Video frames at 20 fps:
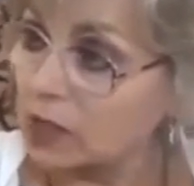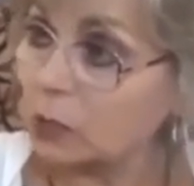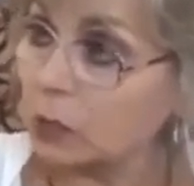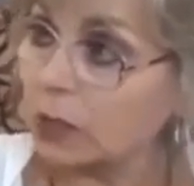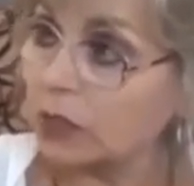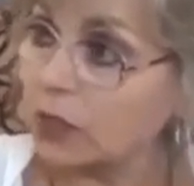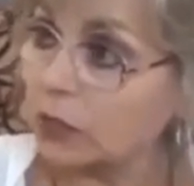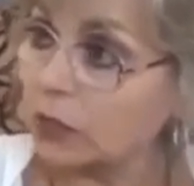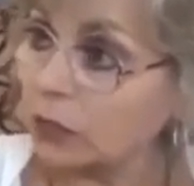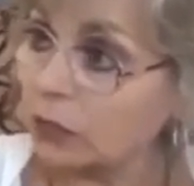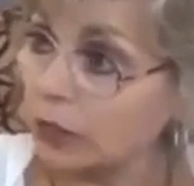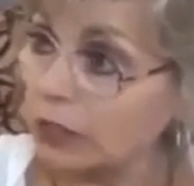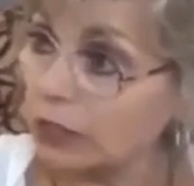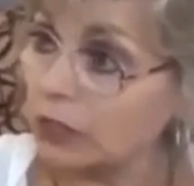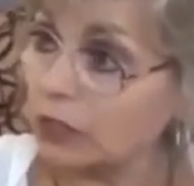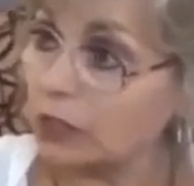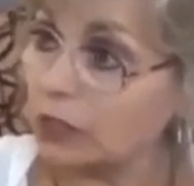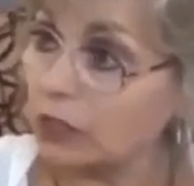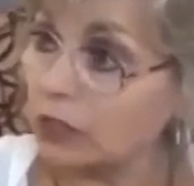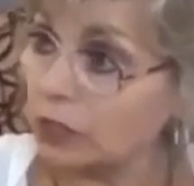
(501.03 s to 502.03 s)
This is what they're
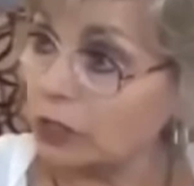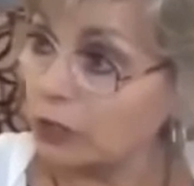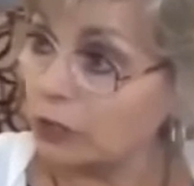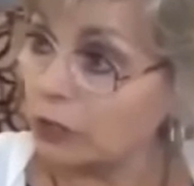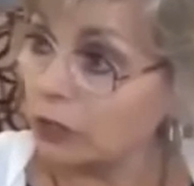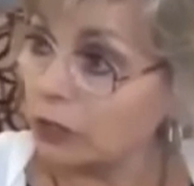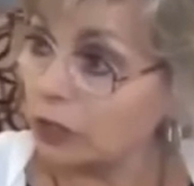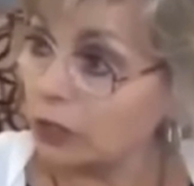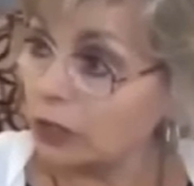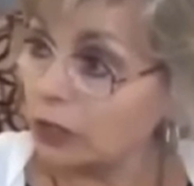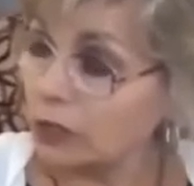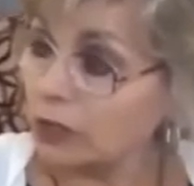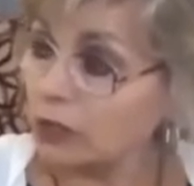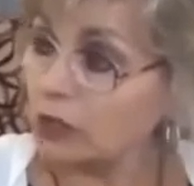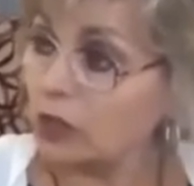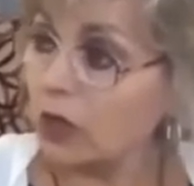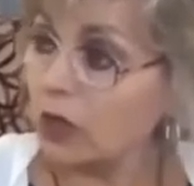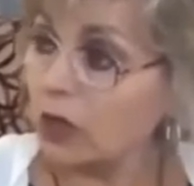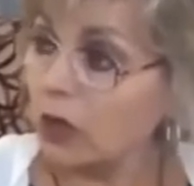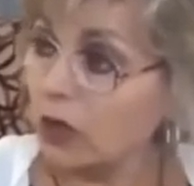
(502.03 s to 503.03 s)
going to do
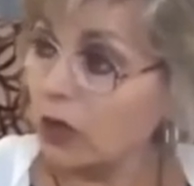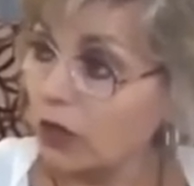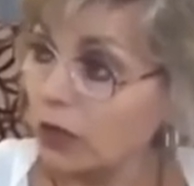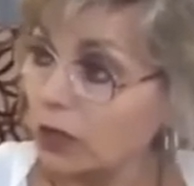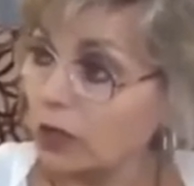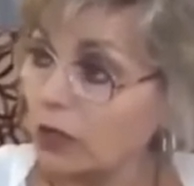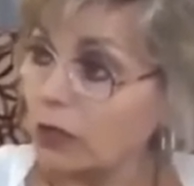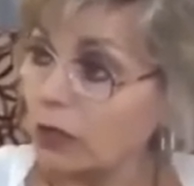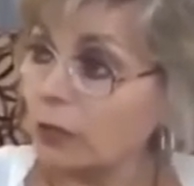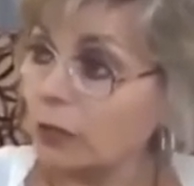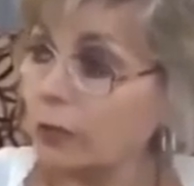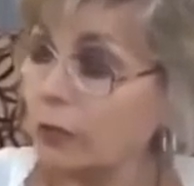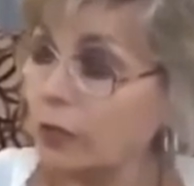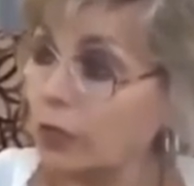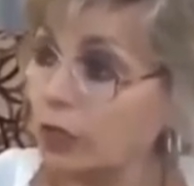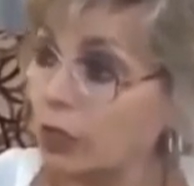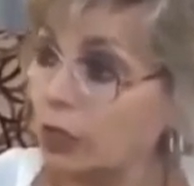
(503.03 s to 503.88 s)
to all